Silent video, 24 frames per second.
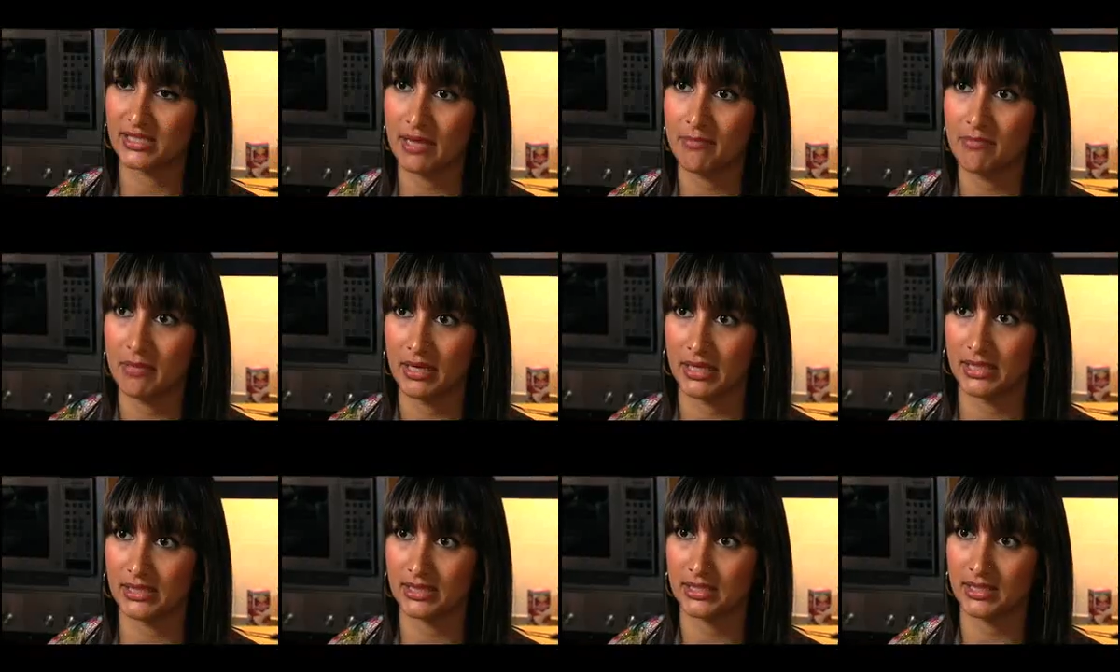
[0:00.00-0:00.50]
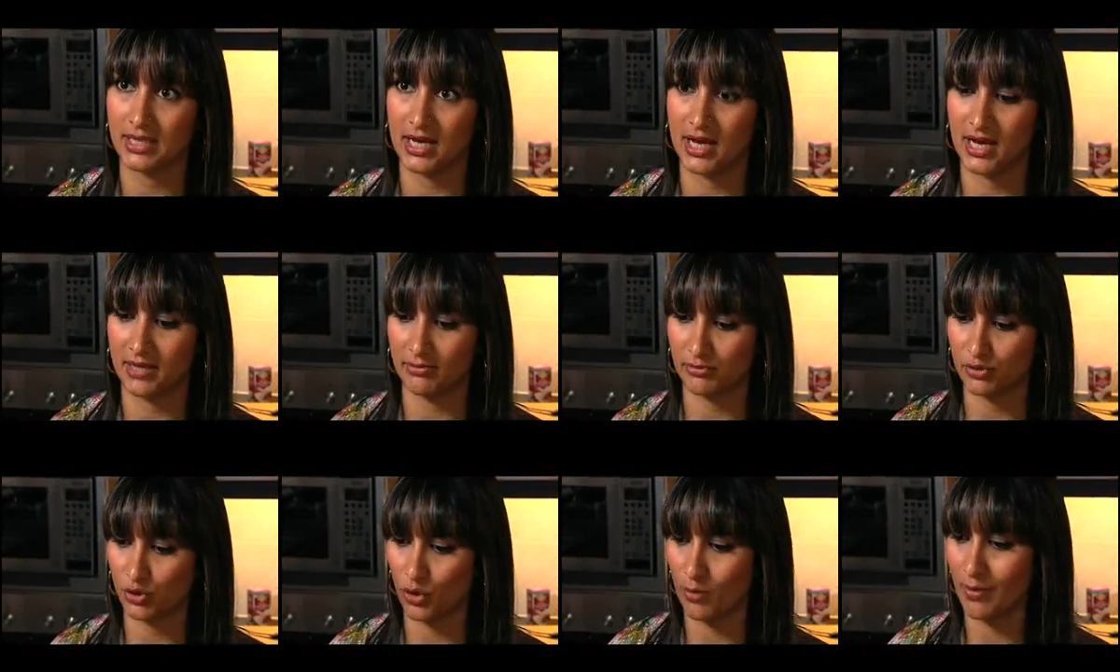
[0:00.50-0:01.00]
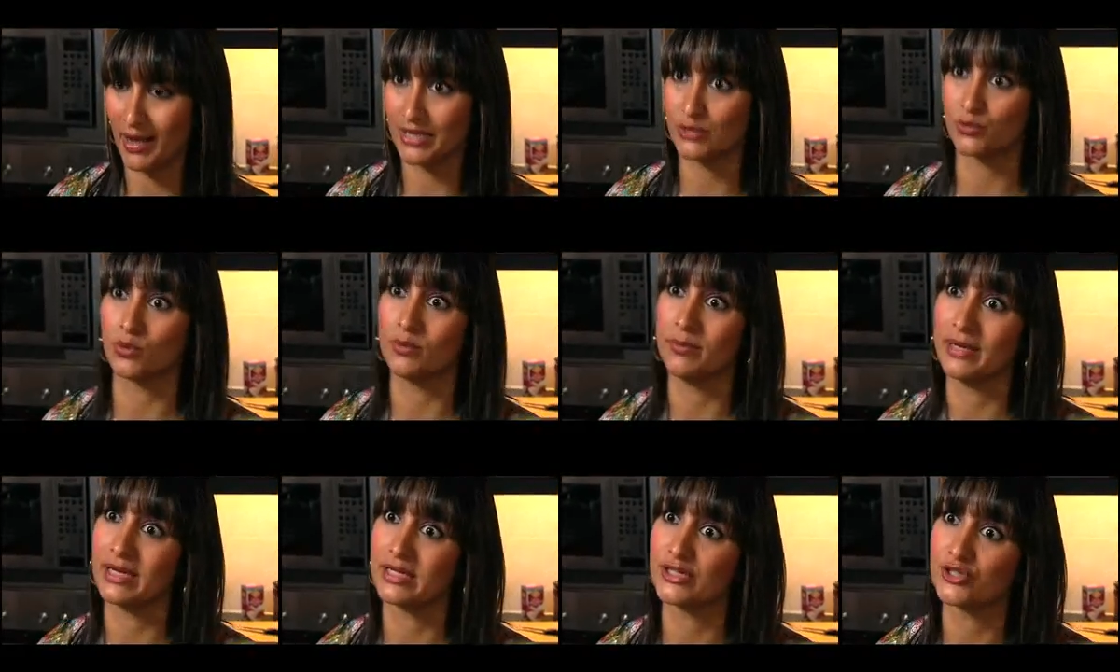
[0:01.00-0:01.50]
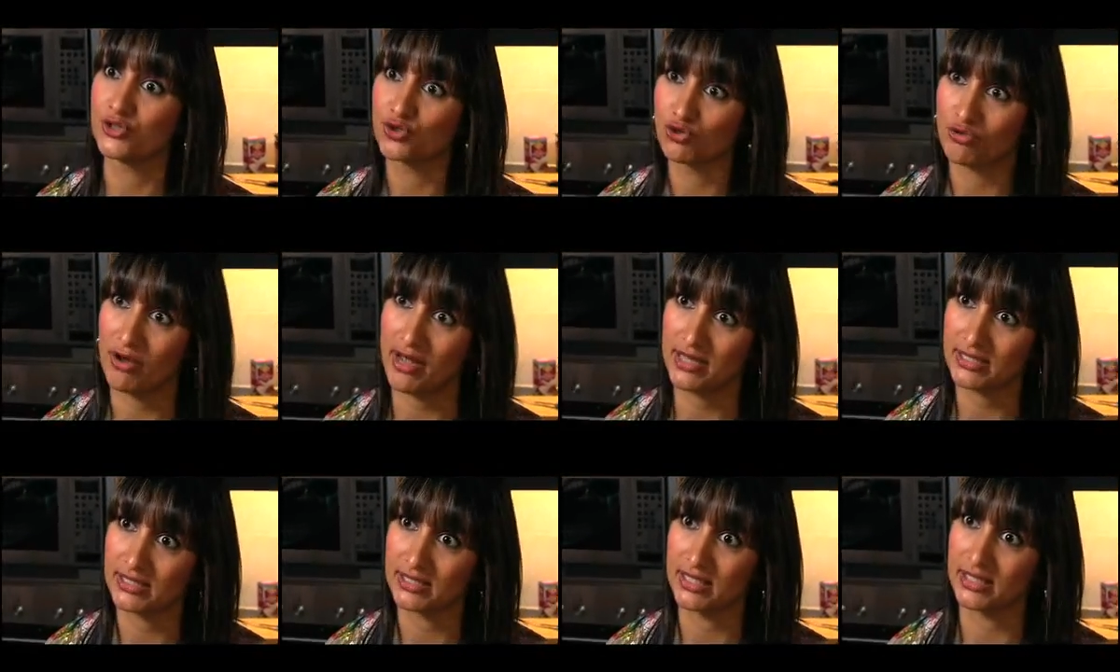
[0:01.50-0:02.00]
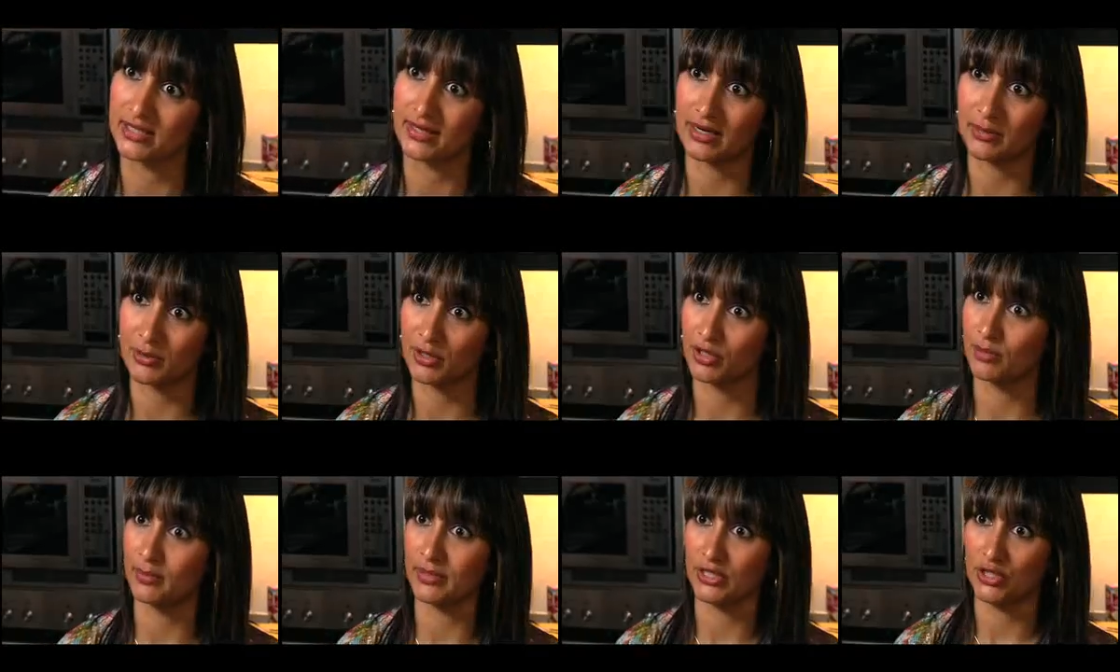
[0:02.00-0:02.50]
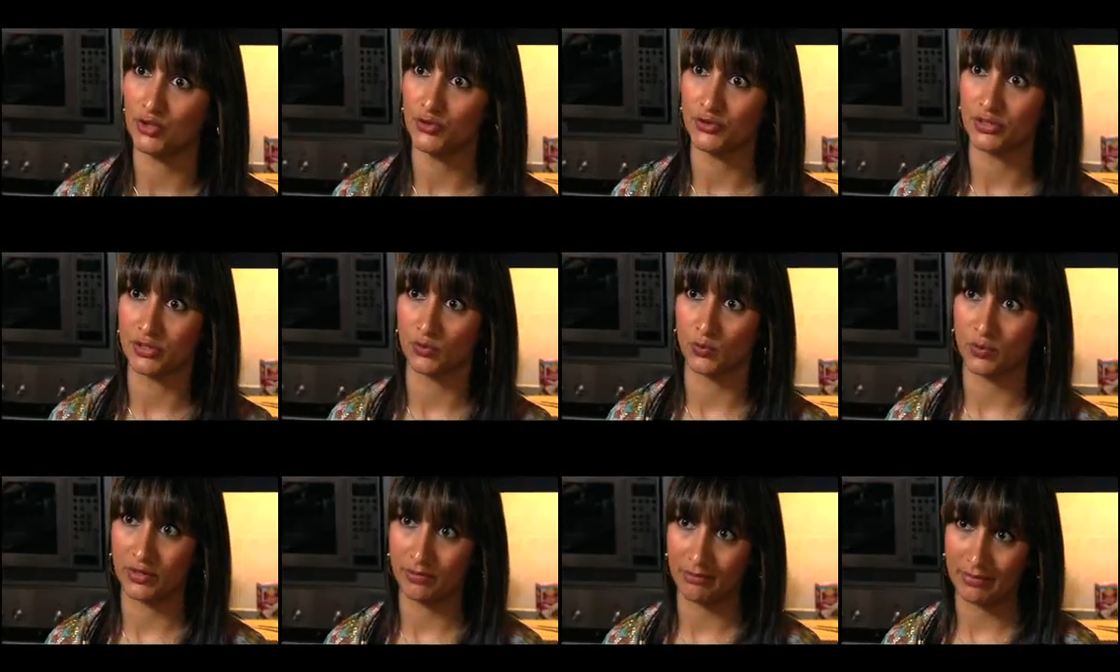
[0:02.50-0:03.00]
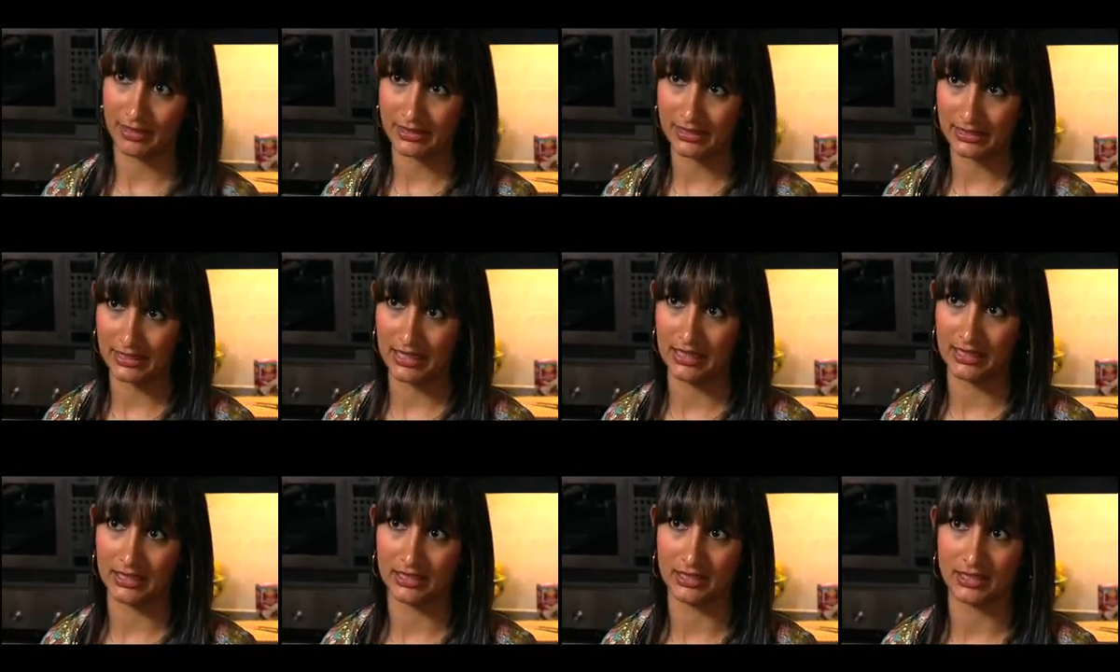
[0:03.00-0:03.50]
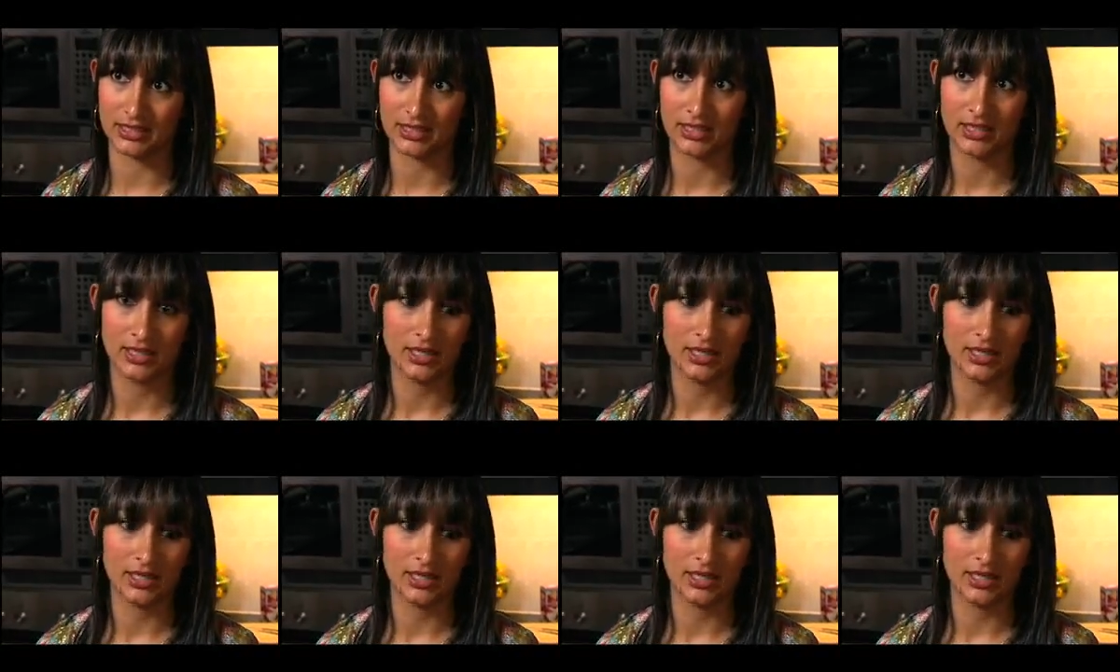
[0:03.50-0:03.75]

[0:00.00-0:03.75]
10 minutes time, so I might as well make the dressing that I'm going to be using with my salad.